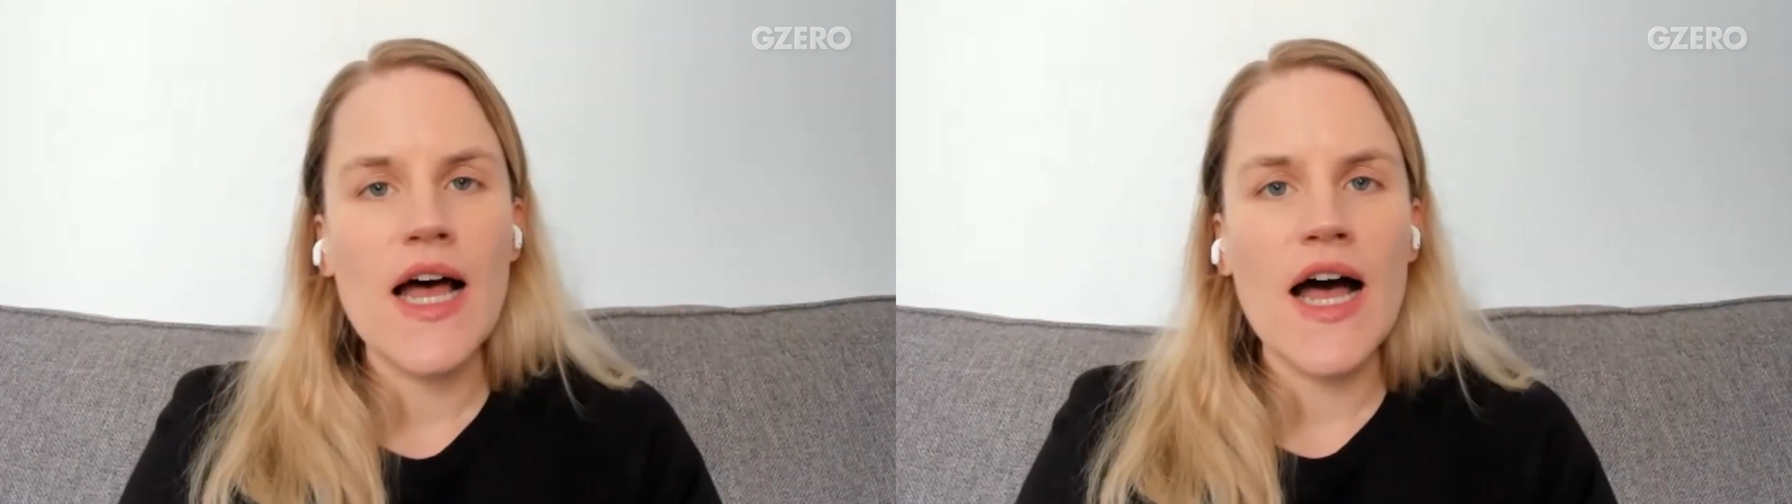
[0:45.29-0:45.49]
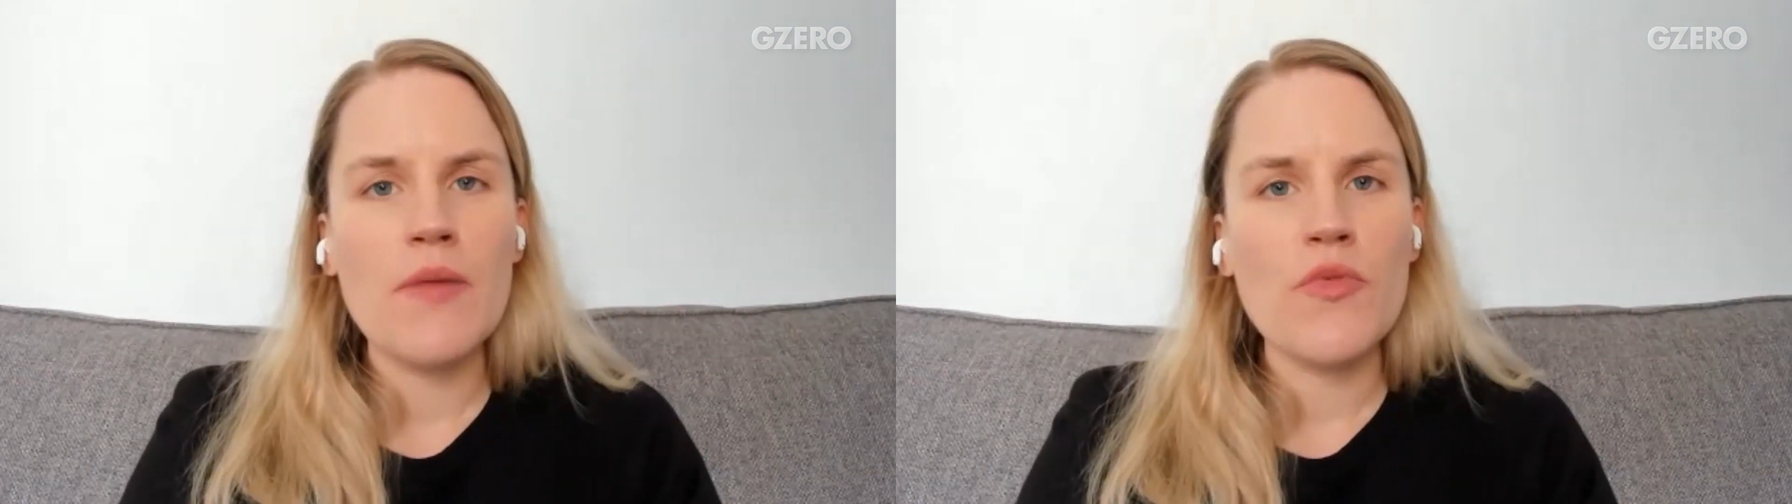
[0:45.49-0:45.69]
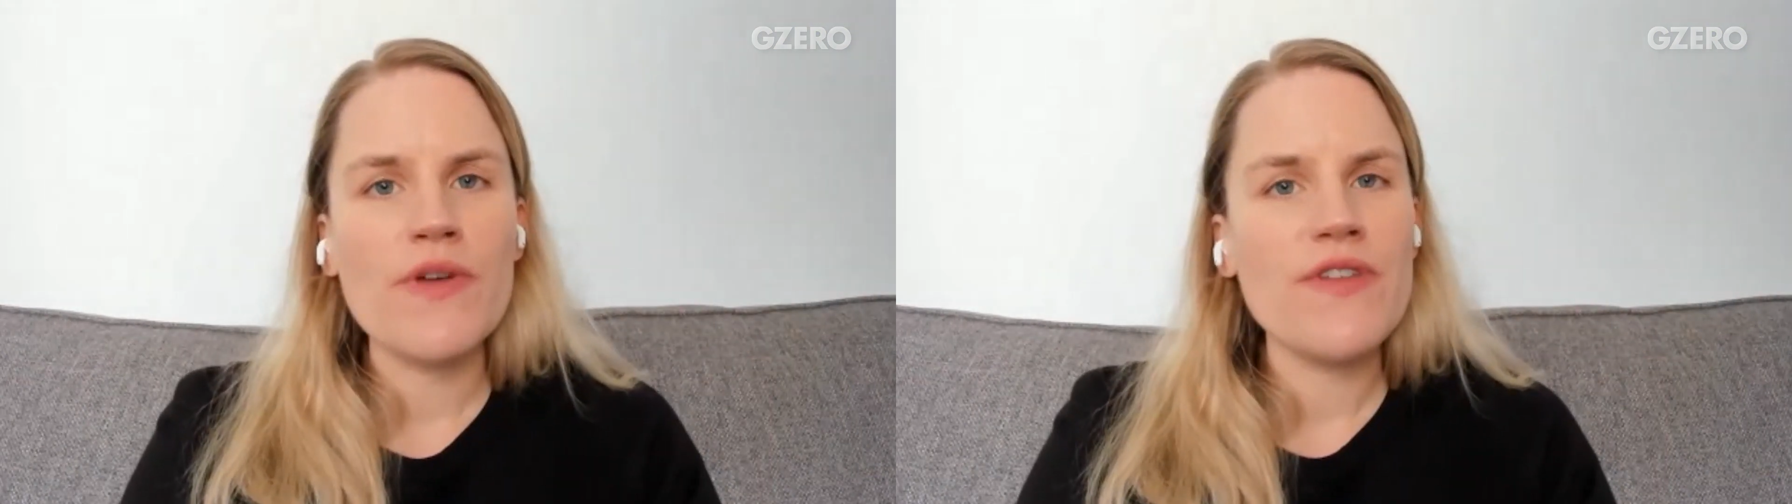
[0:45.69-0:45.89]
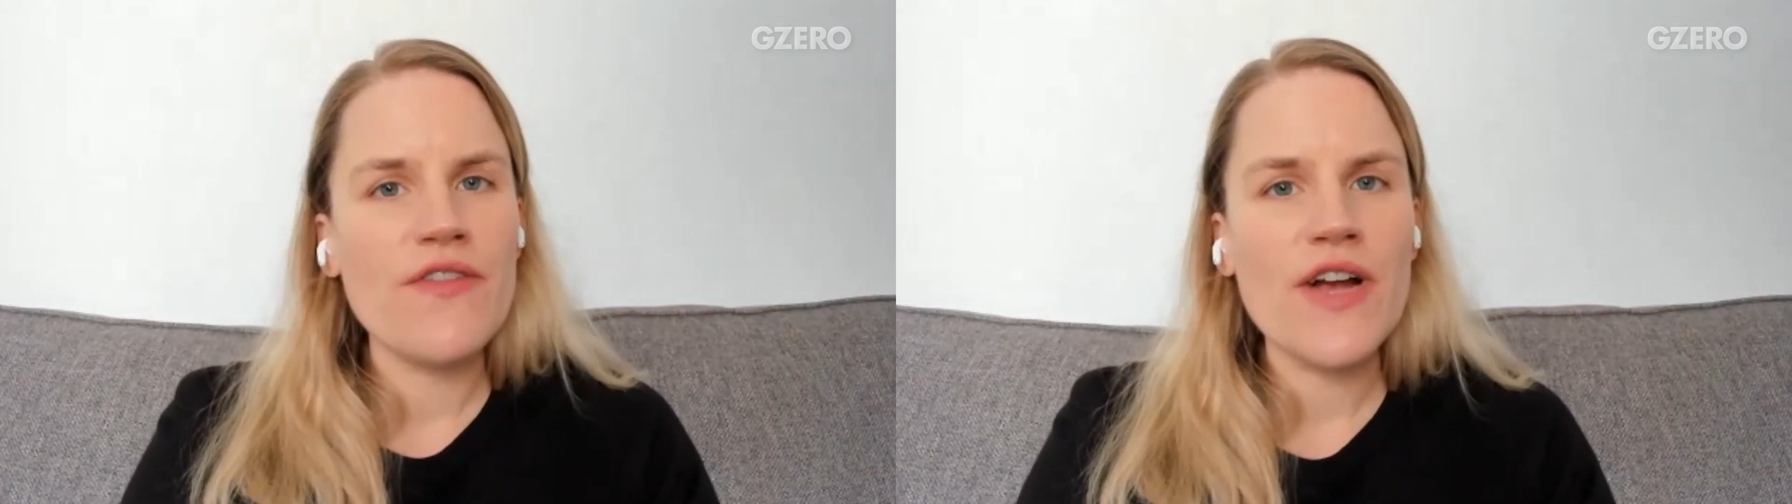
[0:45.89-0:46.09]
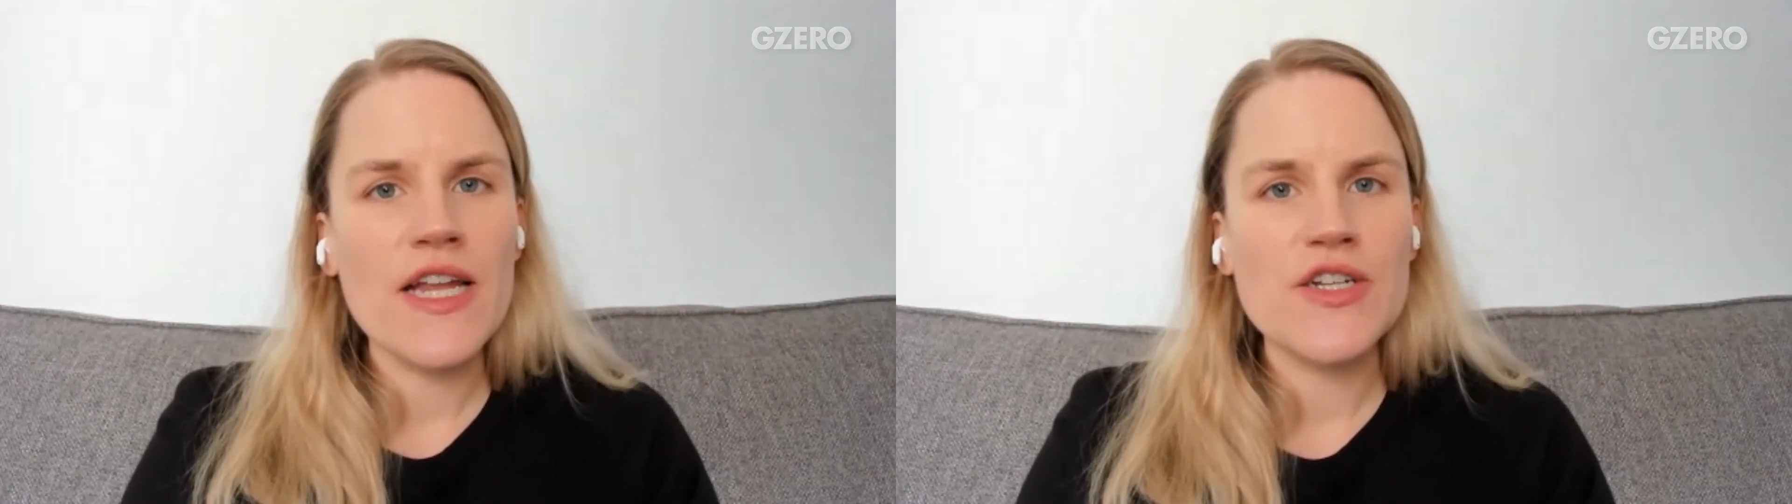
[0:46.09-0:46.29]
Um, we've
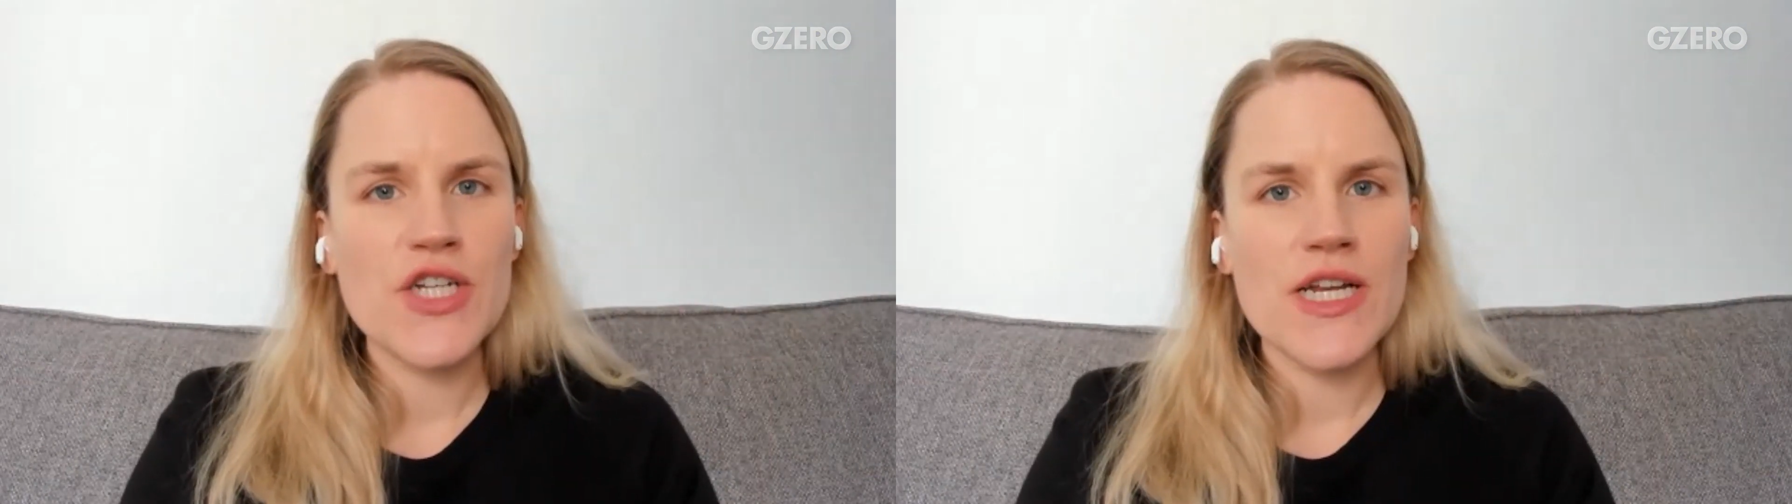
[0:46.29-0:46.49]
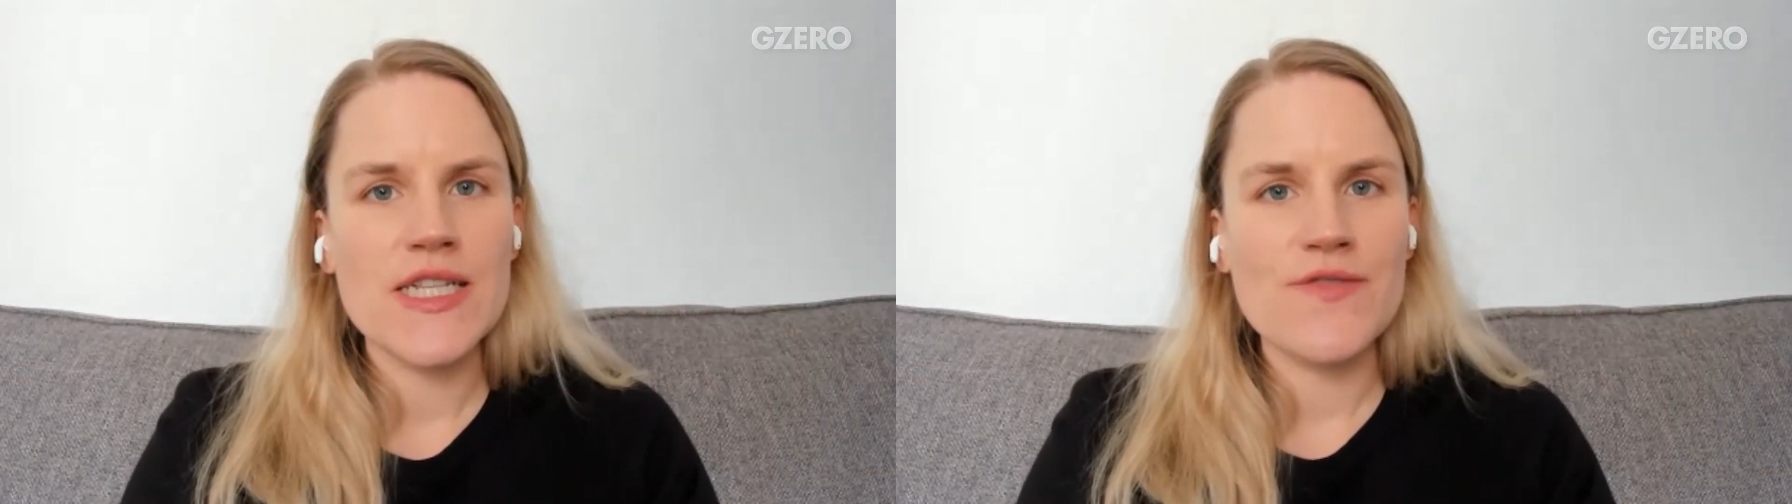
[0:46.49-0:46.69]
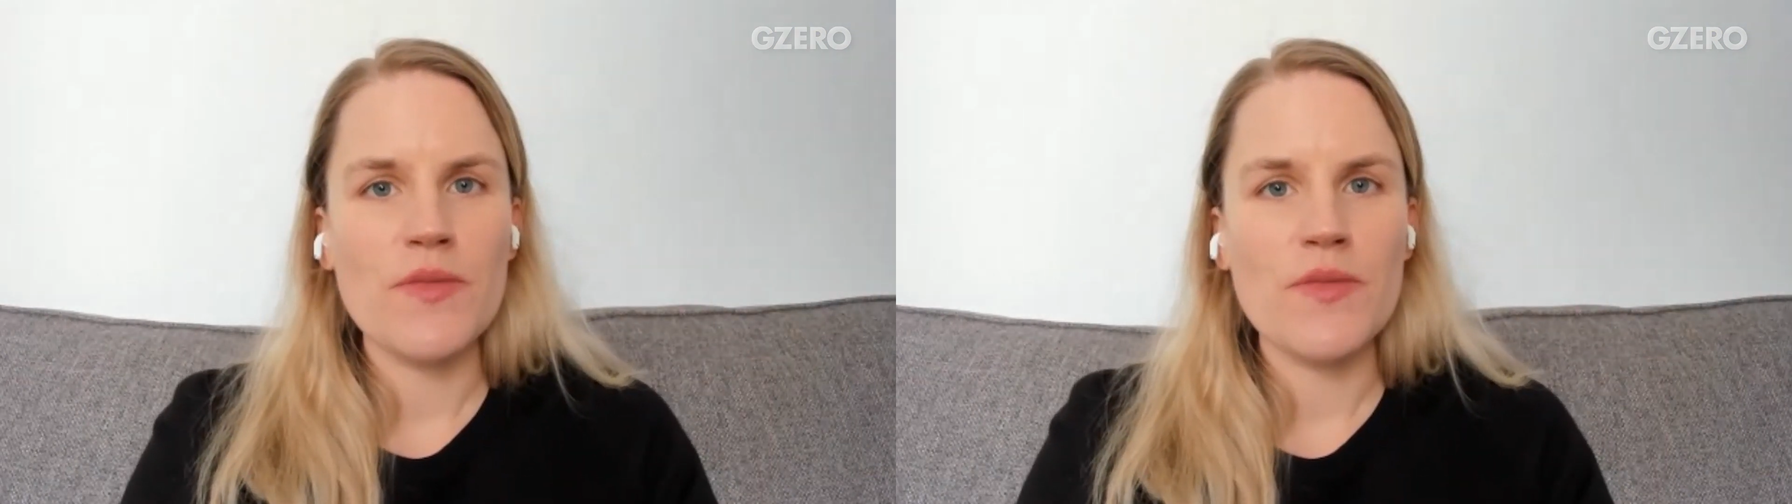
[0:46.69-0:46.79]
never had a chance